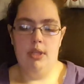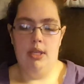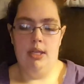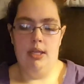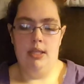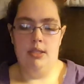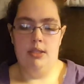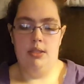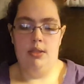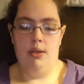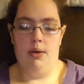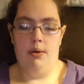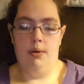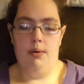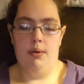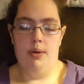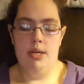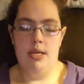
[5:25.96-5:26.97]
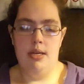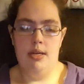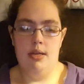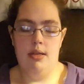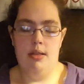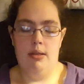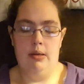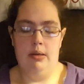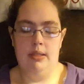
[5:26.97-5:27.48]
And so
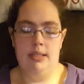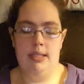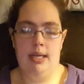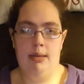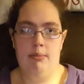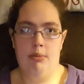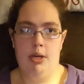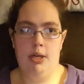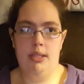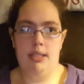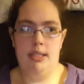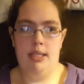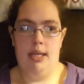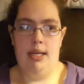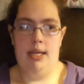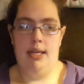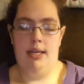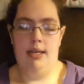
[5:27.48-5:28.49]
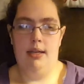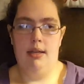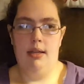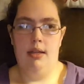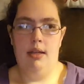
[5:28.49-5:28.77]
Thursday, March 10,